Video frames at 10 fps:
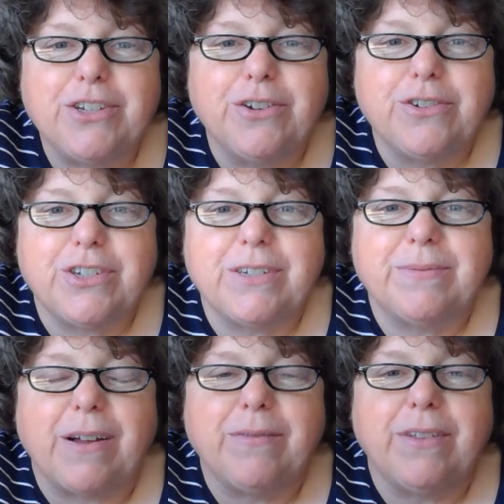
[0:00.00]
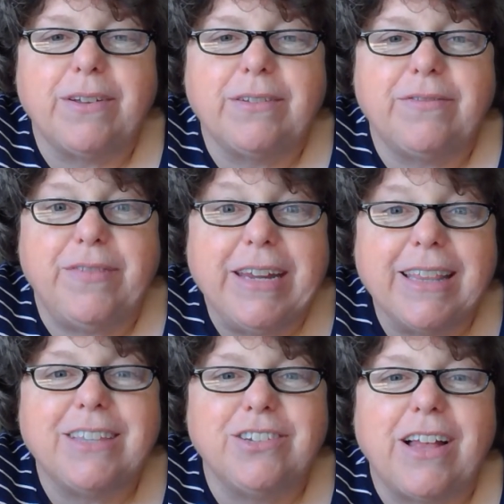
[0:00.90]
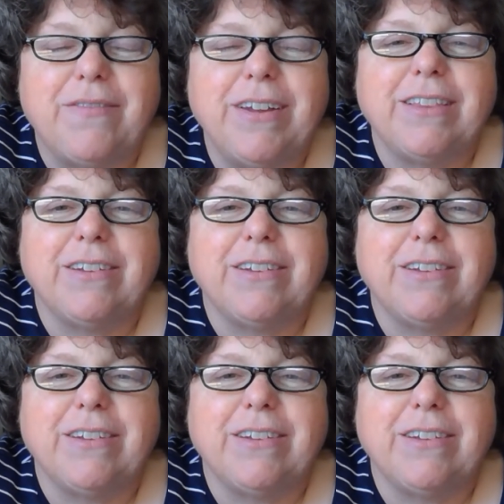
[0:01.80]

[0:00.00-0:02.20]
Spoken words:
church on the 5th, July 5th.